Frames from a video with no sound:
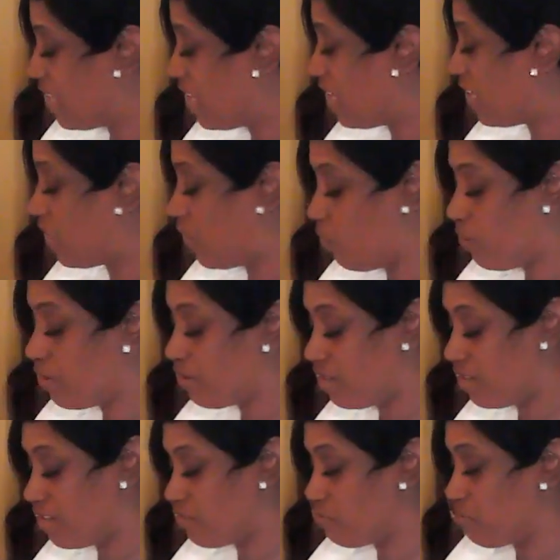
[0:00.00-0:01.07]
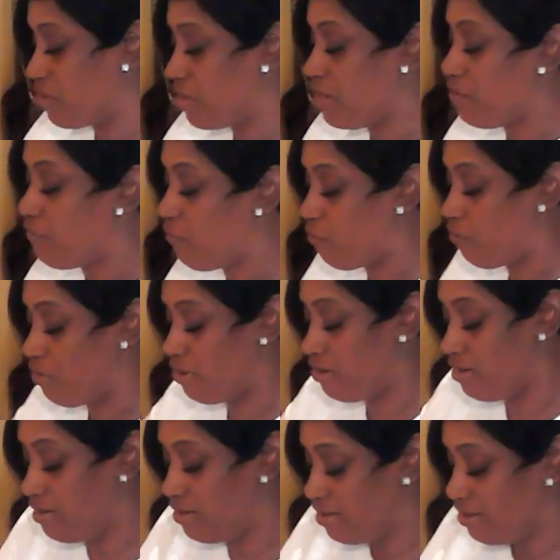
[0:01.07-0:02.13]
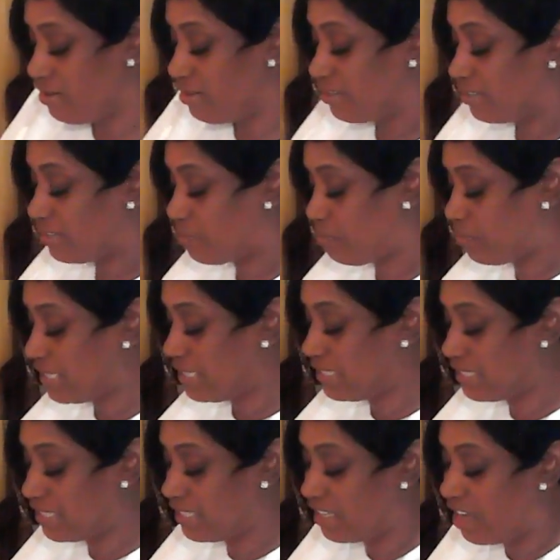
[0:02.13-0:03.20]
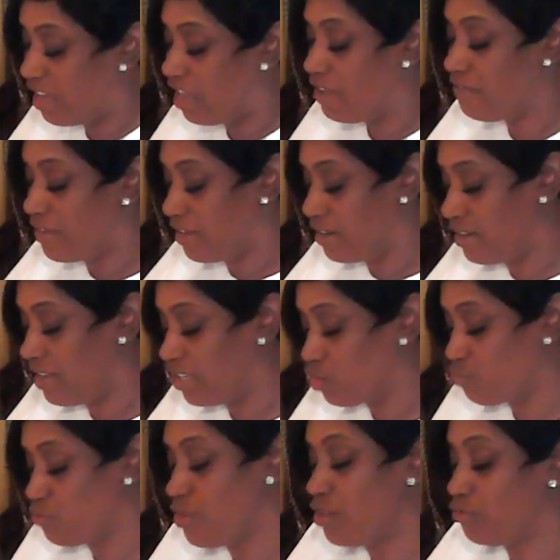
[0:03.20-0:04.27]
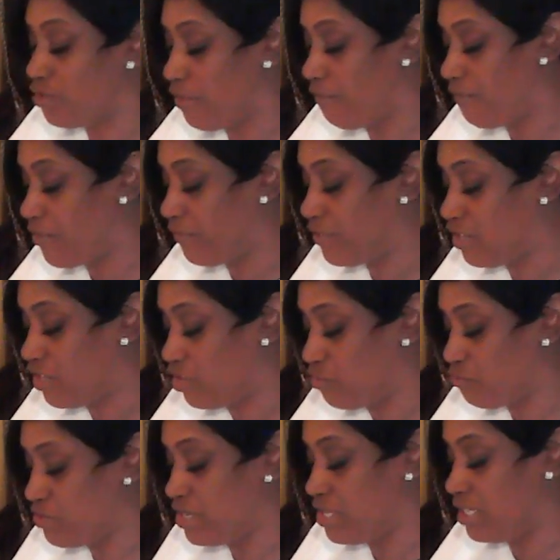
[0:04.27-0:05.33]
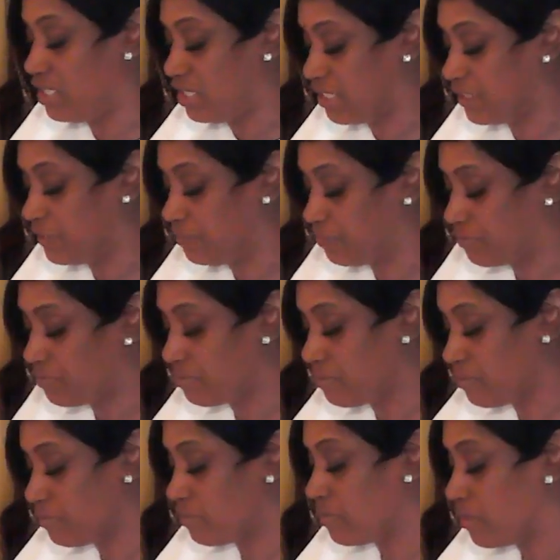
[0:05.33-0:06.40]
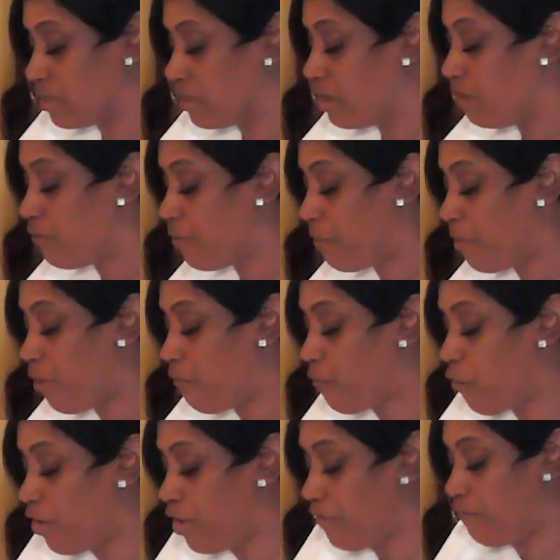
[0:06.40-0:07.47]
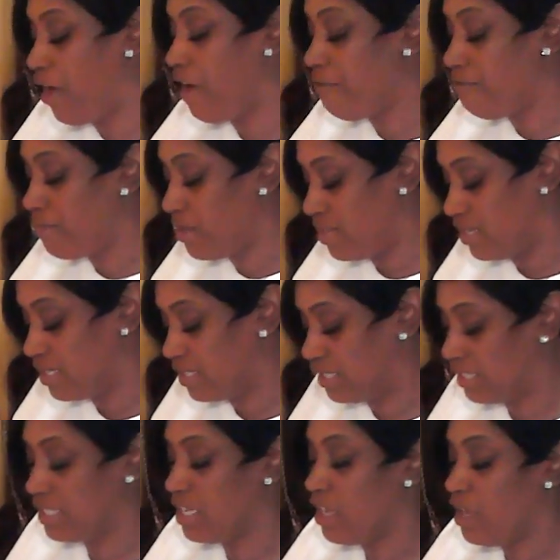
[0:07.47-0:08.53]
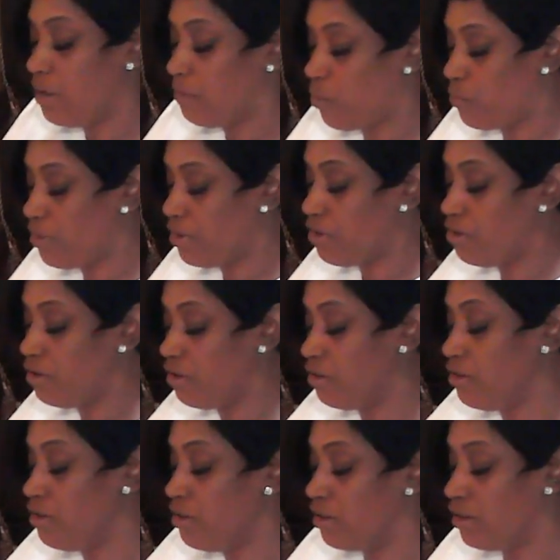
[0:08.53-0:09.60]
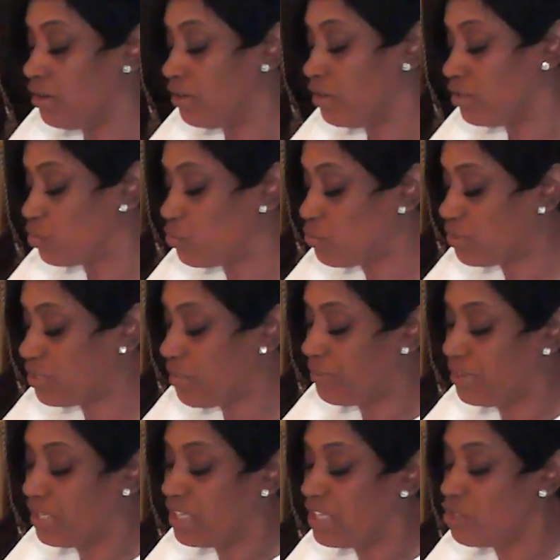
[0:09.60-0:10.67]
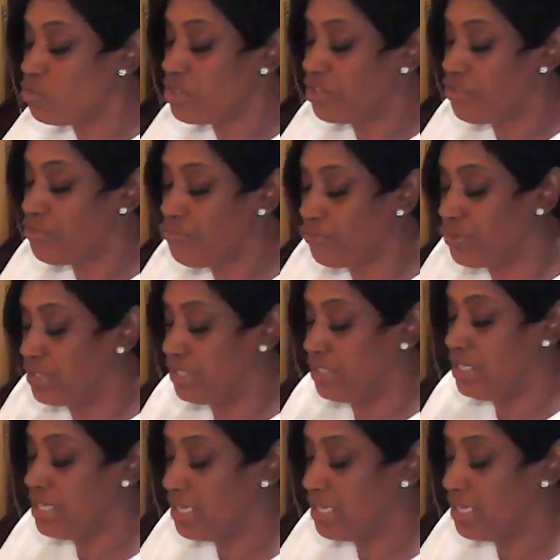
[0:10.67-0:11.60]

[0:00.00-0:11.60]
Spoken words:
And then we're going to get ready to place it in the oven at 350 degrees for about 45 minutes. But we're going to do something a little different.